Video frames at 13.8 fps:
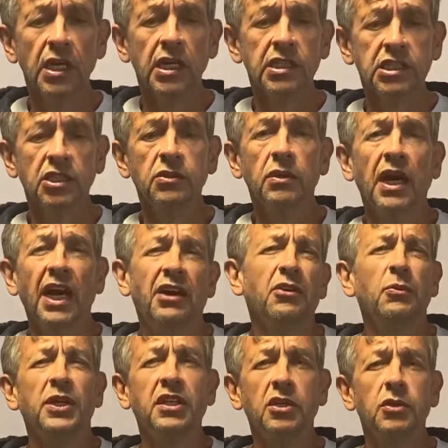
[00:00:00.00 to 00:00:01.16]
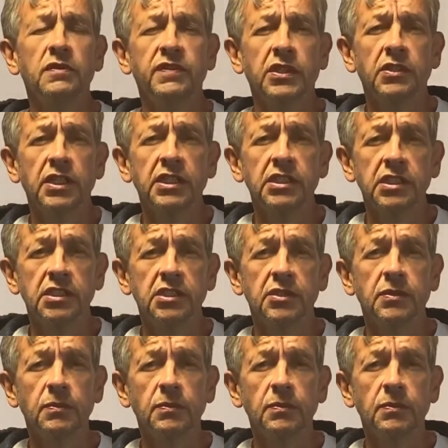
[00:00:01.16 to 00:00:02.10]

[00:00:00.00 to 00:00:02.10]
So how do we deal with a crisis?